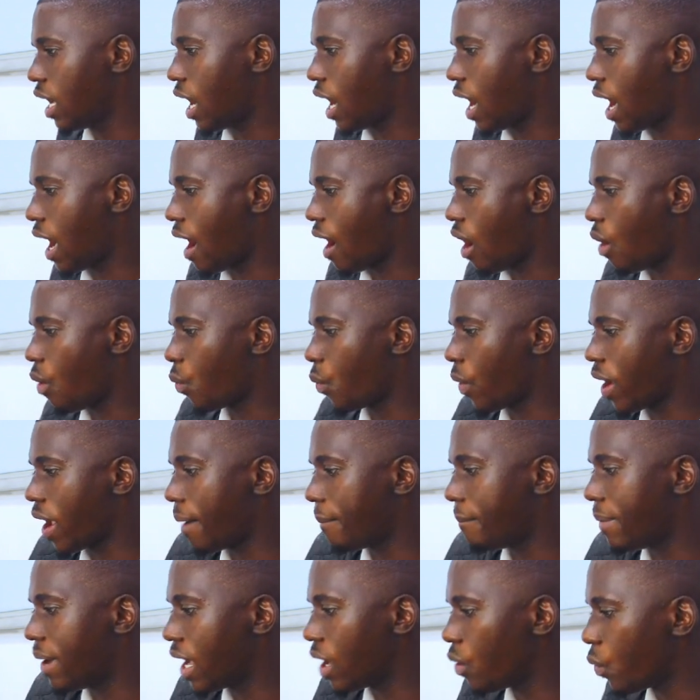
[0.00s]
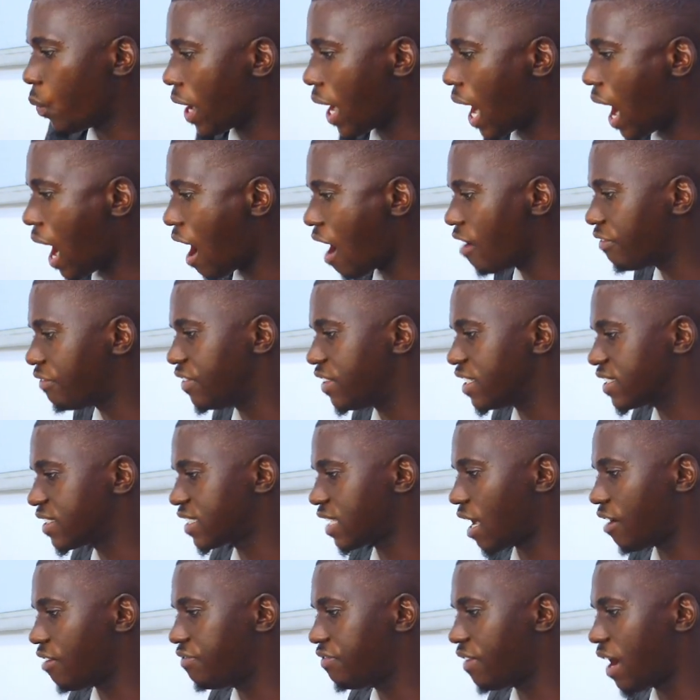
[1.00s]
whereby we have the
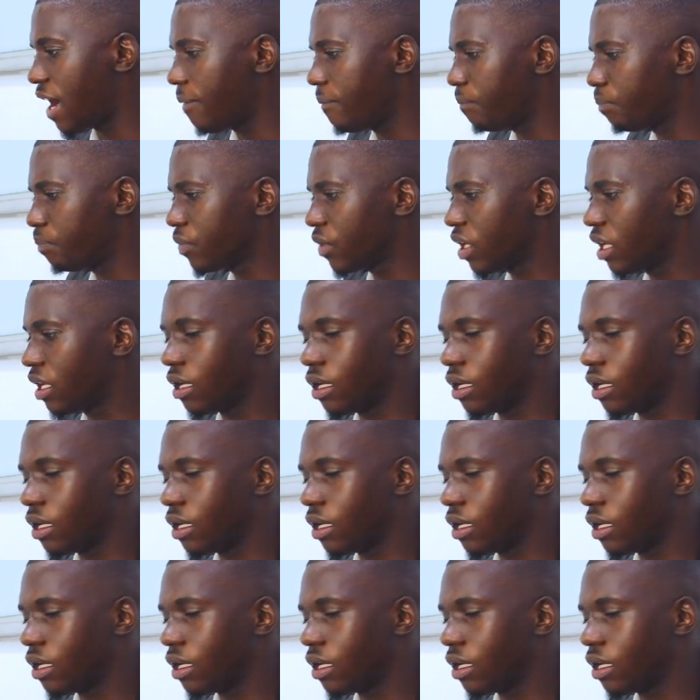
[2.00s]
server.